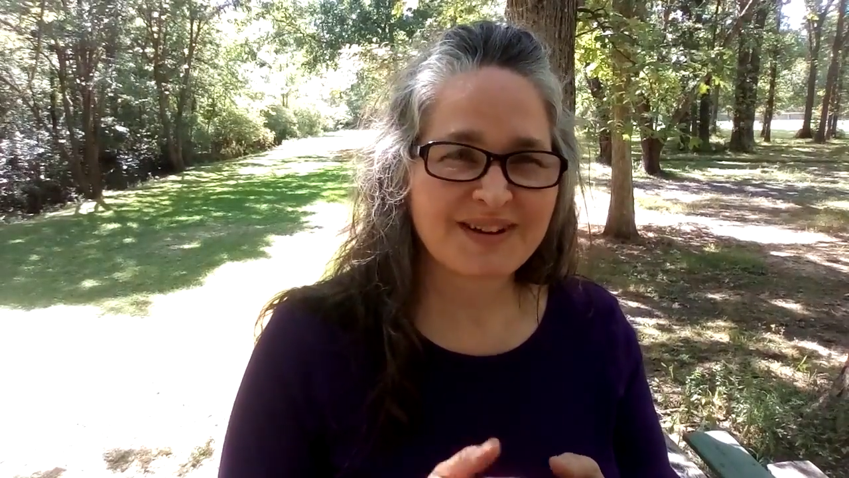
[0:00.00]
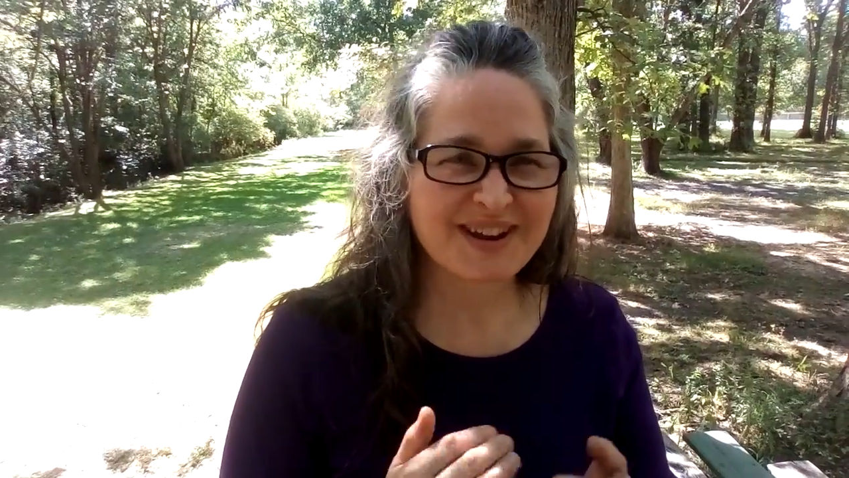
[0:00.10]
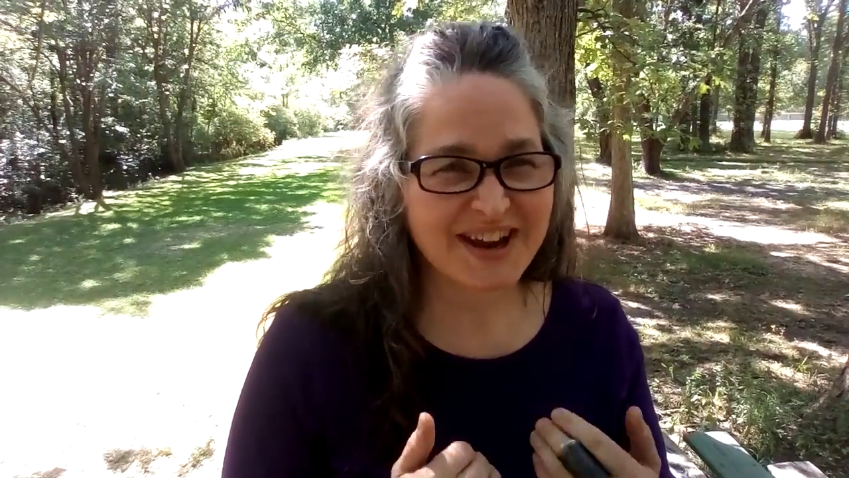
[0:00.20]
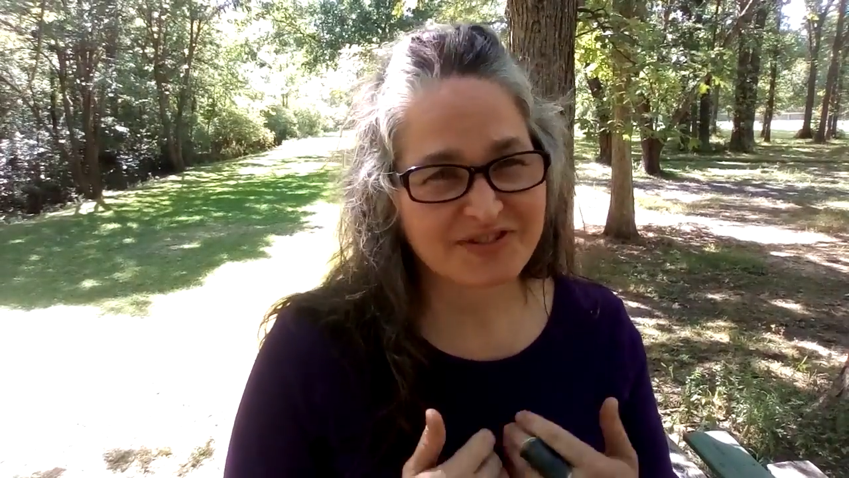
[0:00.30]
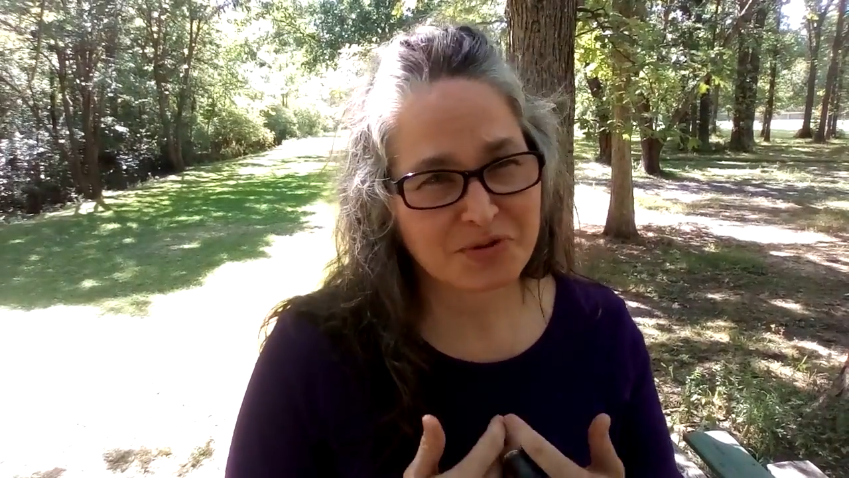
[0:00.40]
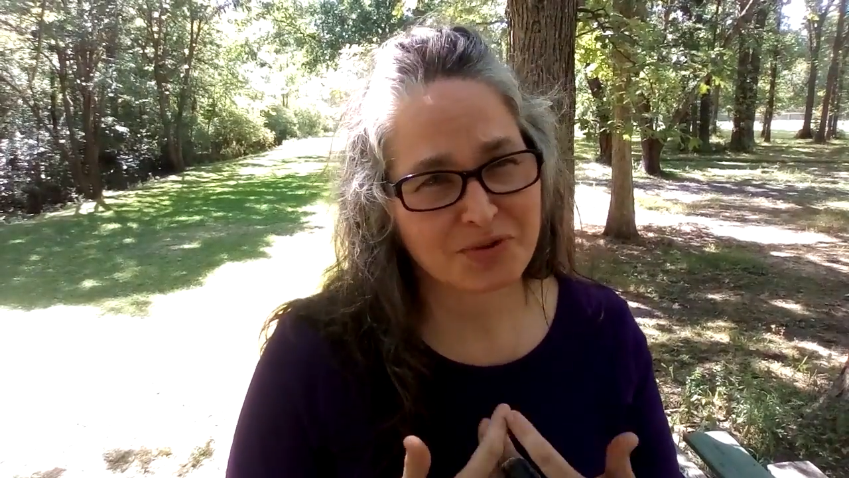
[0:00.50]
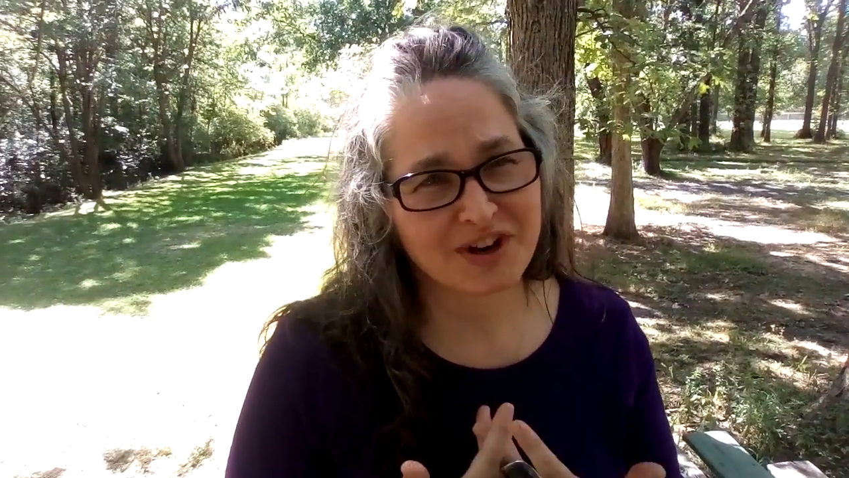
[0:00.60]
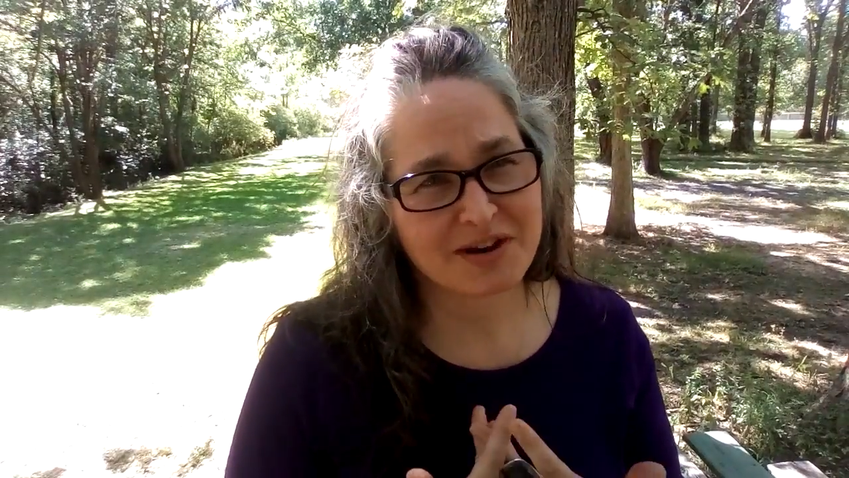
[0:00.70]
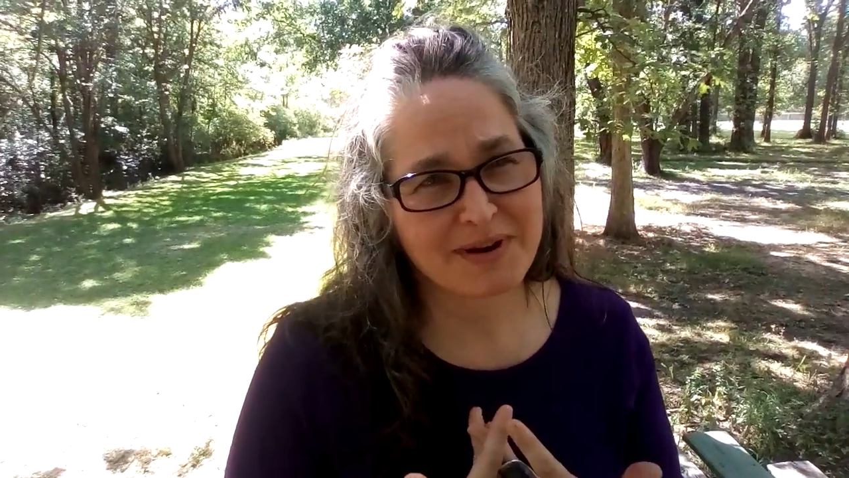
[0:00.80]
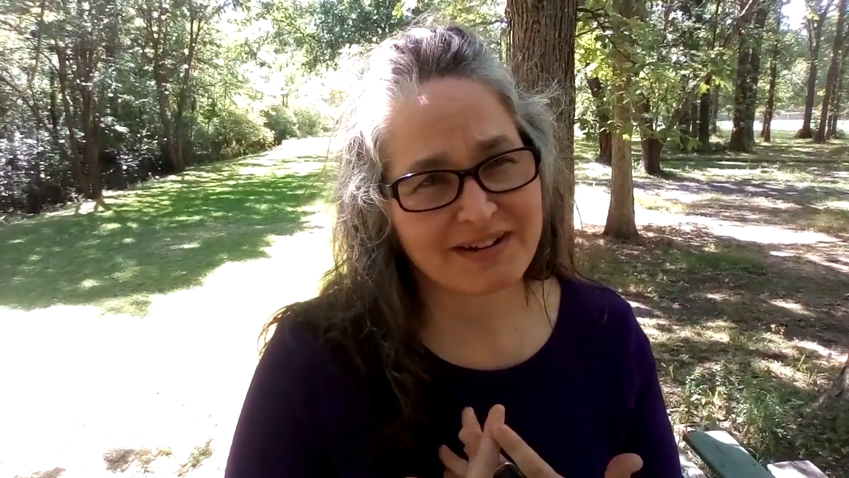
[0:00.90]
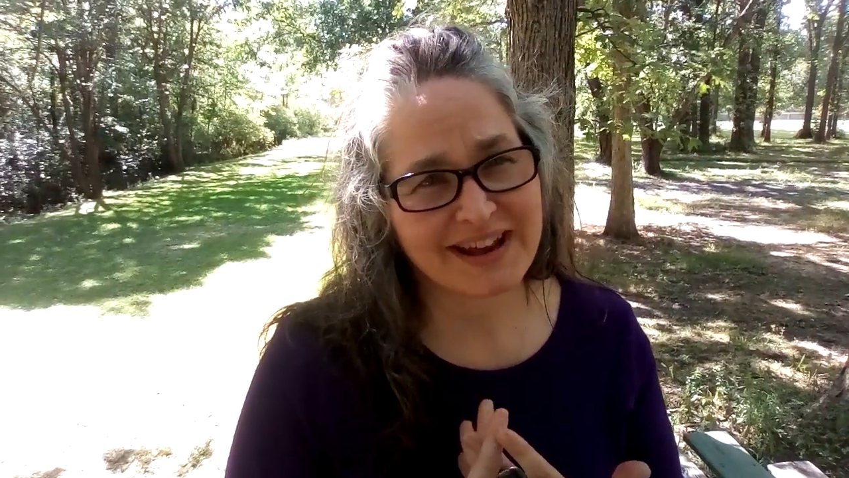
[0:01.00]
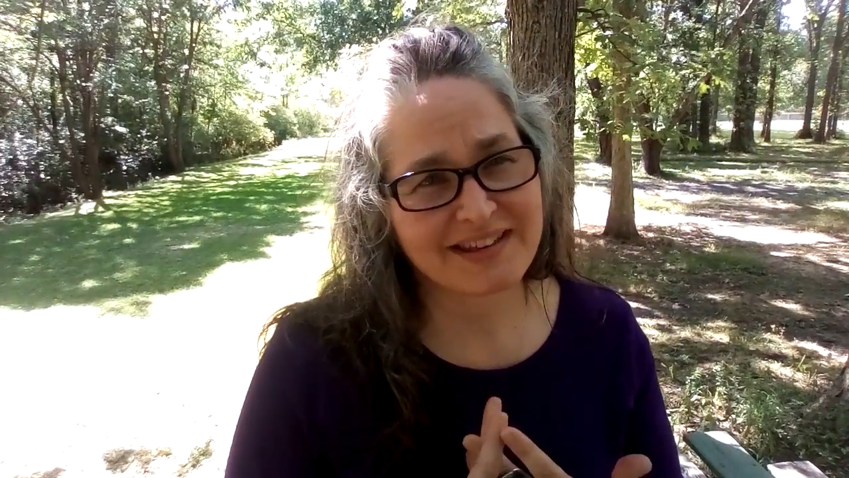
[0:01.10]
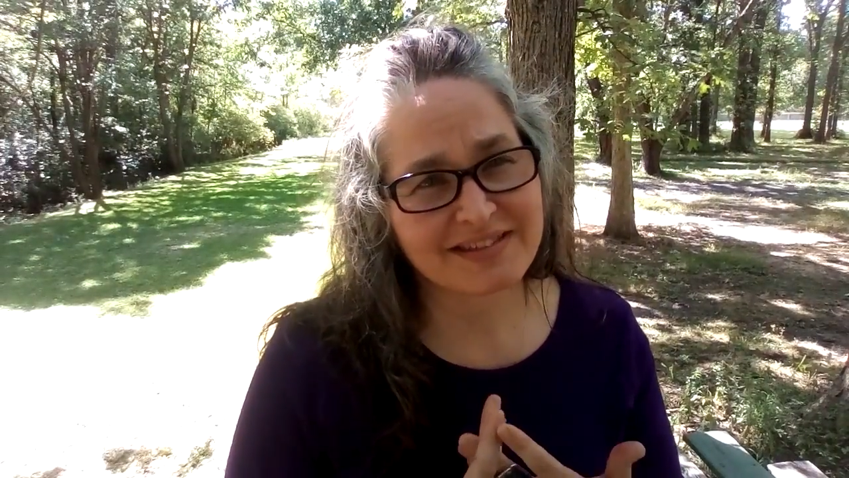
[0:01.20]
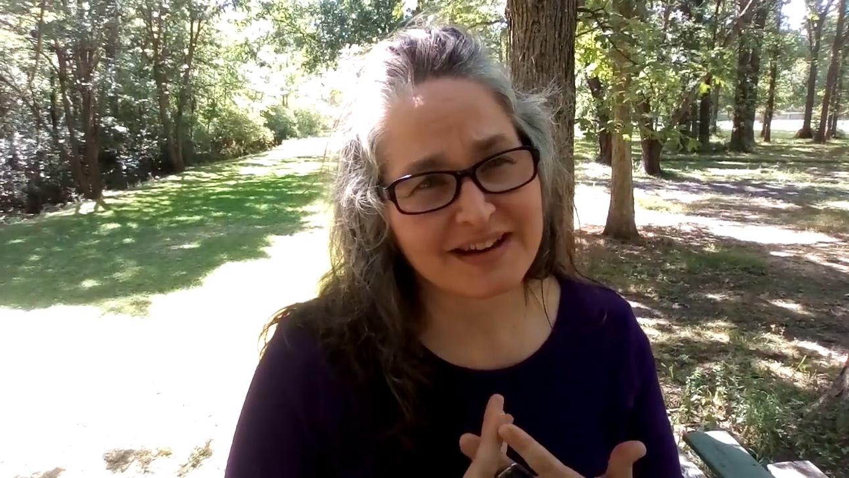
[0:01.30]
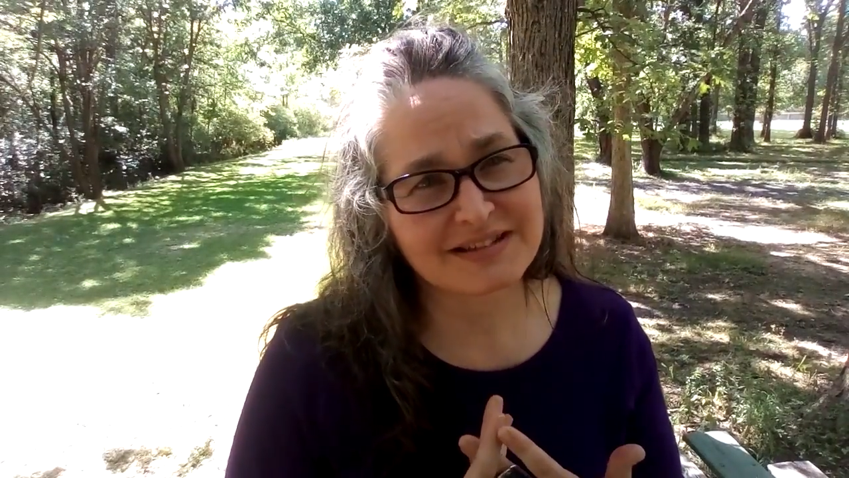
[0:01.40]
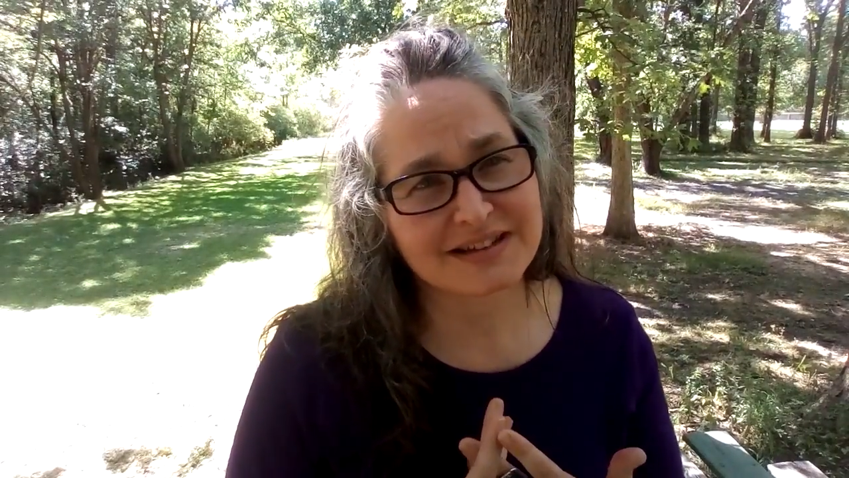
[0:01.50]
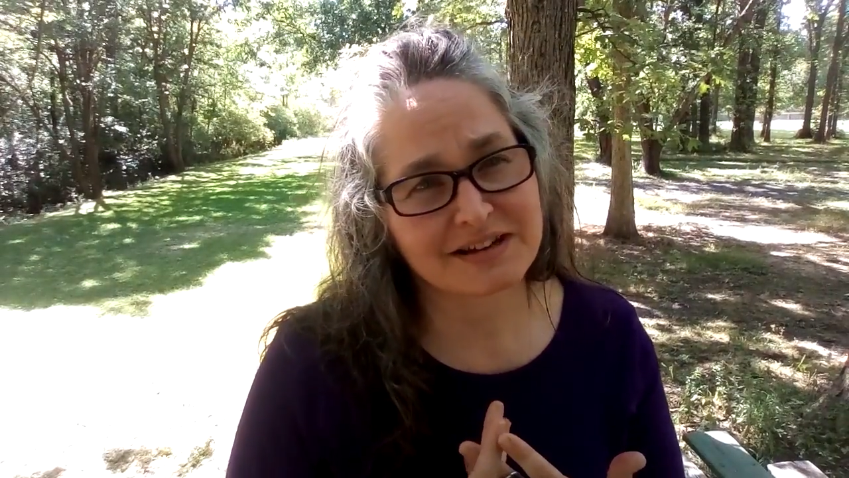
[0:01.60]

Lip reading: have to worry about ethics,